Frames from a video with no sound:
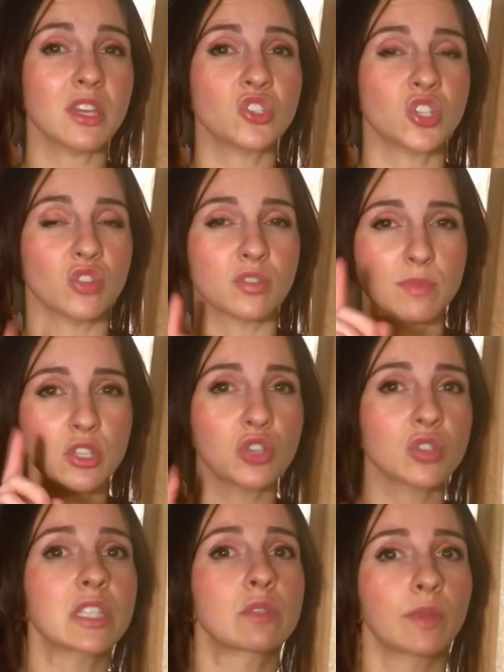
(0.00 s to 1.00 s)
meat juice
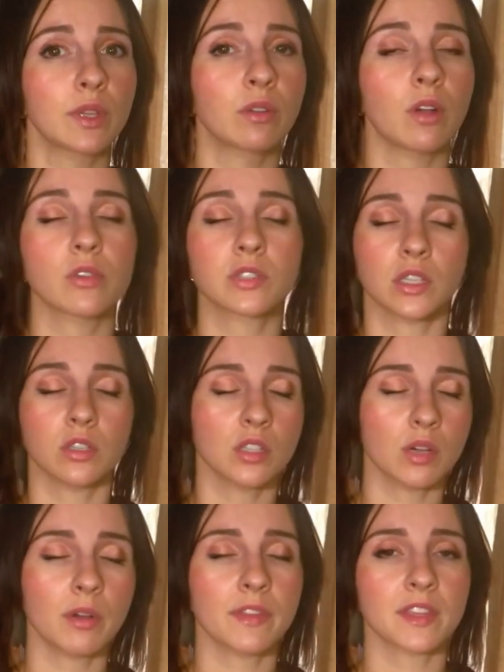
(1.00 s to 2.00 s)
is really gross and you
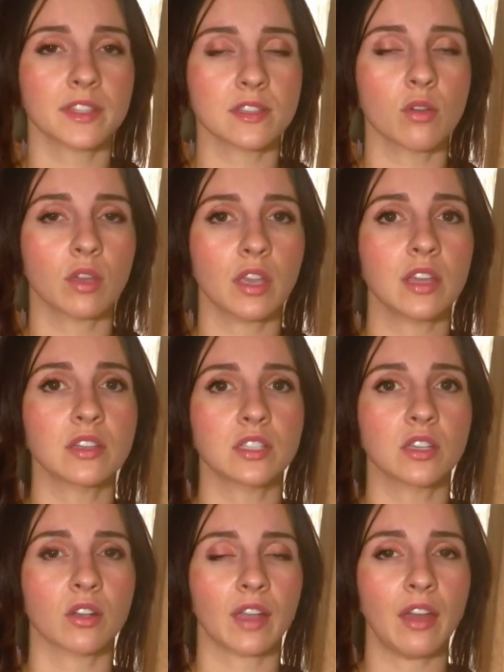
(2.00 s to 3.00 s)
don't want that soaking into your